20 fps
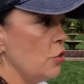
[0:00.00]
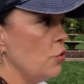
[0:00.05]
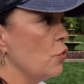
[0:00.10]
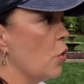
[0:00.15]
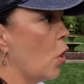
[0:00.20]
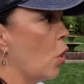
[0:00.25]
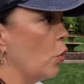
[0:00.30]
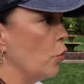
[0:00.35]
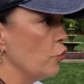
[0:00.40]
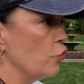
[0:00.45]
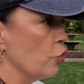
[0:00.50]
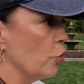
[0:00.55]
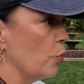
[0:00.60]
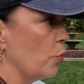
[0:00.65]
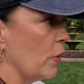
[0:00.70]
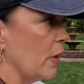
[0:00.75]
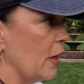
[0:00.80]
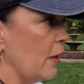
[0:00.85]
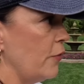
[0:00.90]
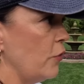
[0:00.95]
You hold your
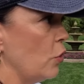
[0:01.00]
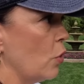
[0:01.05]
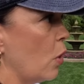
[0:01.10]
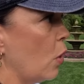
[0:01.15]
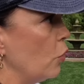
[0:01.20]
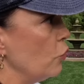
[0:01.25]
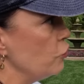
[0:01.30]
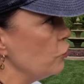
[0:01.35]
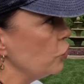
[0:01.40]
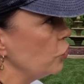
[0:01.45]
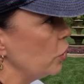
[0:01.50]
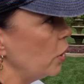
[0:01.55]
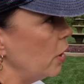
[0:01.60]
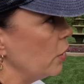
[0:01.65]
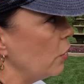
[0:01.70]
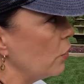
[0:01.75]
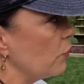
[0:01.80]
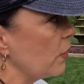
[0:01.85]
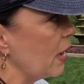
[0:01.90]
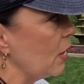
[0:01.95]
breath, you hold your
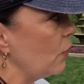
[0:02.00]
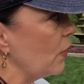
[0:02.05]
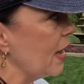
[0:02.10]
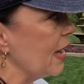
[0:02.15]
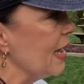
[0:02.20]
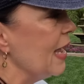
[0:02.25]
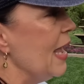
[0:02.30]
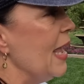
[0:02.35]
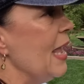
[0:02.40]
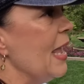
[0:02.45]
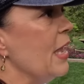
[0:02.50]
tongue the right way,